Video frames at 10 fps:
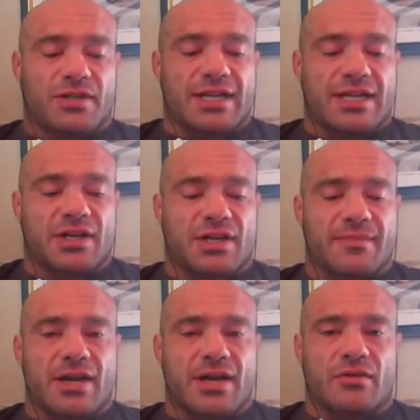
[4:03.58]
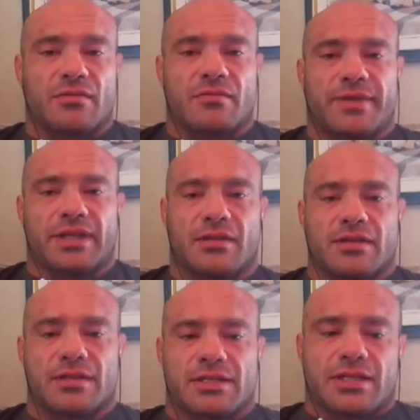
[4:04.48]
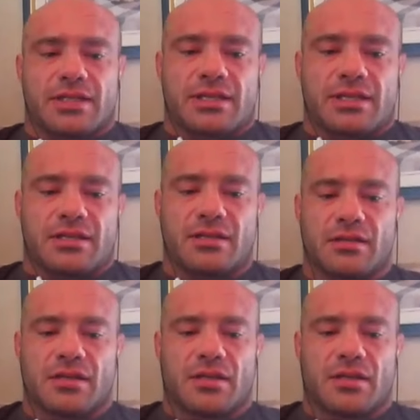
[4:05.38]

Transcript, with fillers: I sought him out because he